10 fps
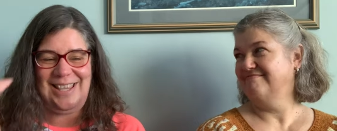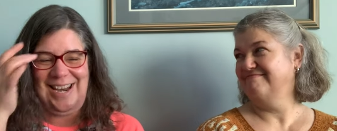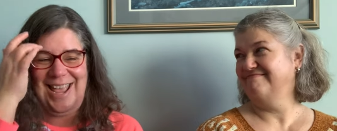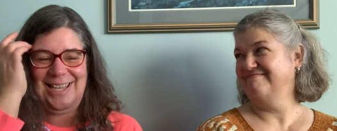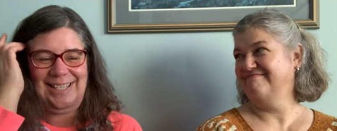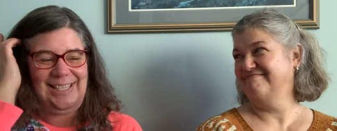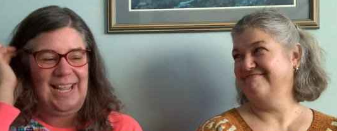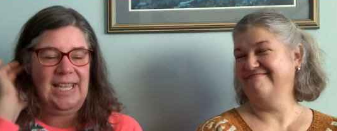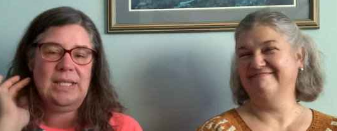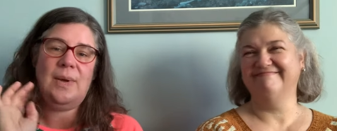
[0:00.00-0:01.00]
Speaker 1: the next
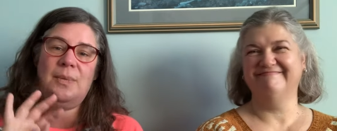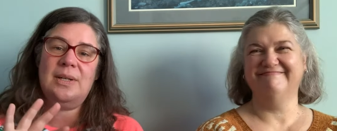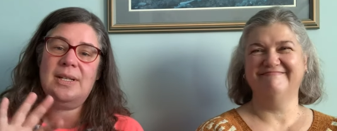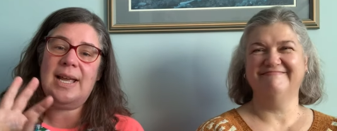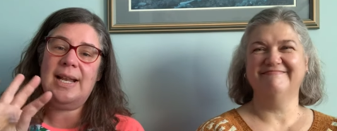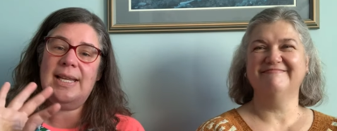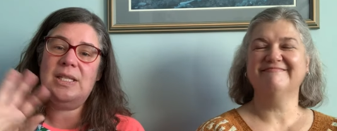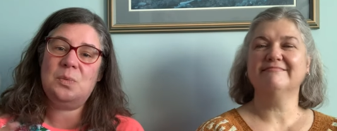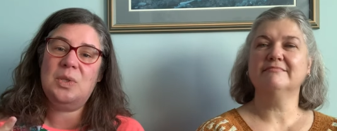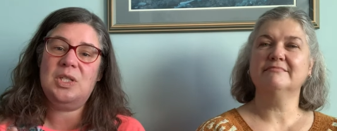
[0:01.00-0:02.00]
day. So I want to kind of
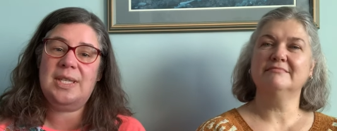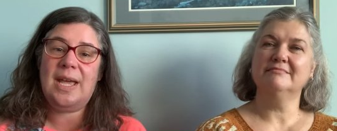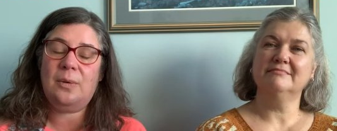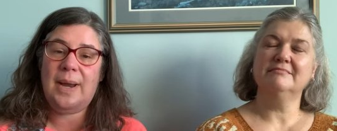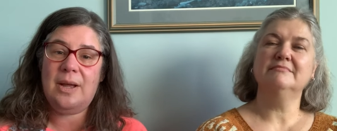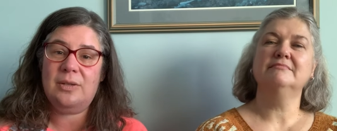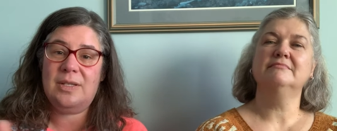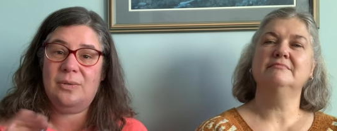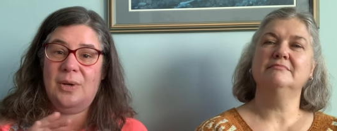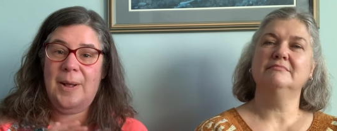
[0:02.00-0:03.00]
like switch that
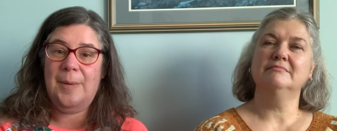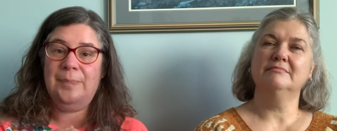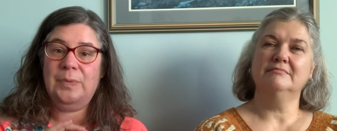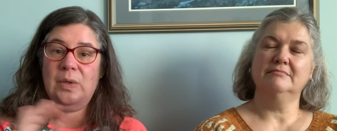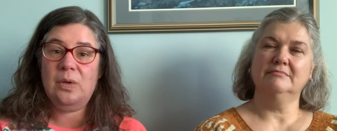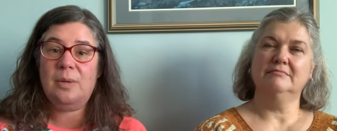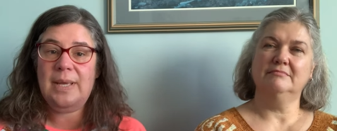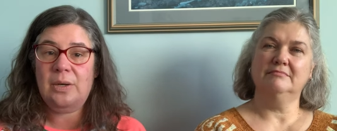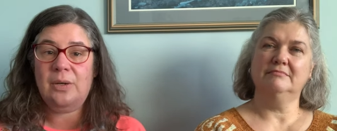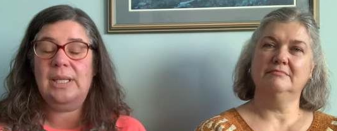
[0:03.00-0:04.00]
around. So go to
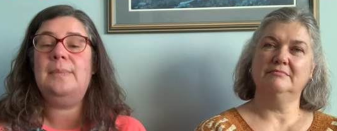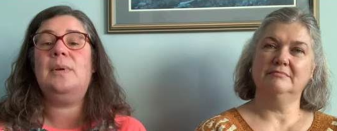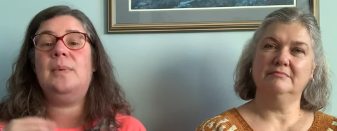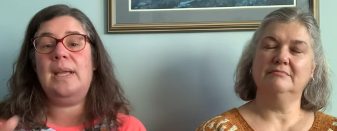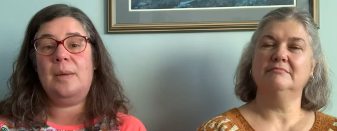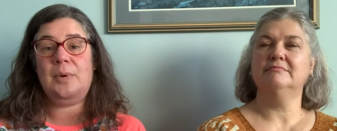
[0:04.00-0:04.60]
bed early, but wake up